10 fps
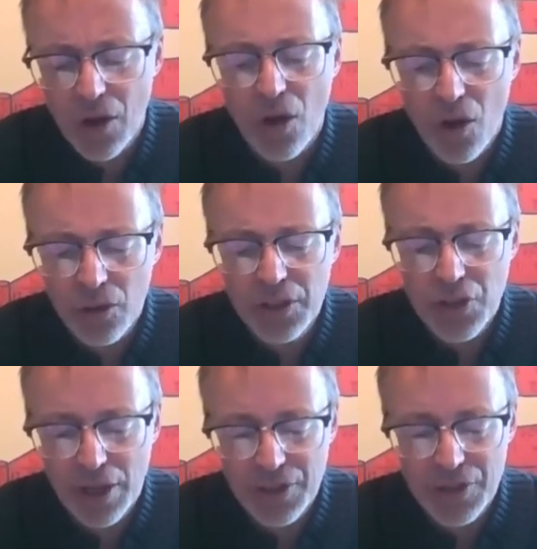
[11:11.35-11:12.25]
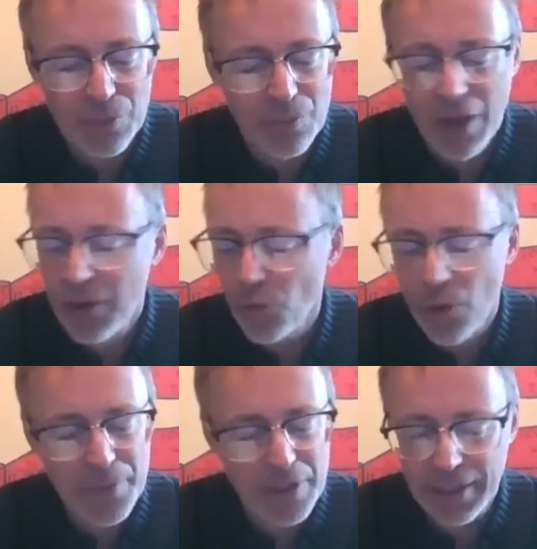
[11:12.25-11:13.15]
All his autism
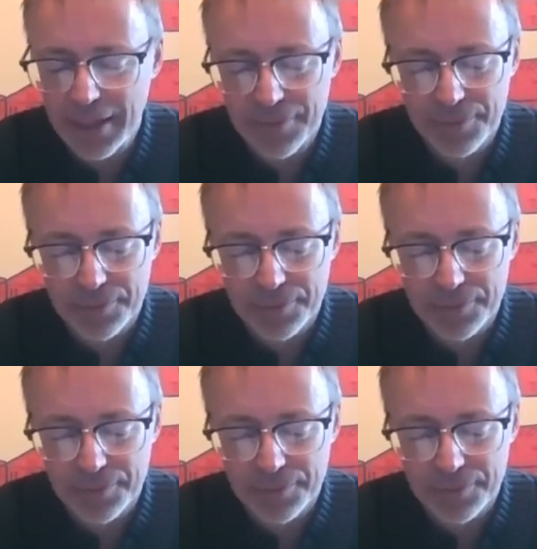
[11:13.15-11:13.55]
wiped clean.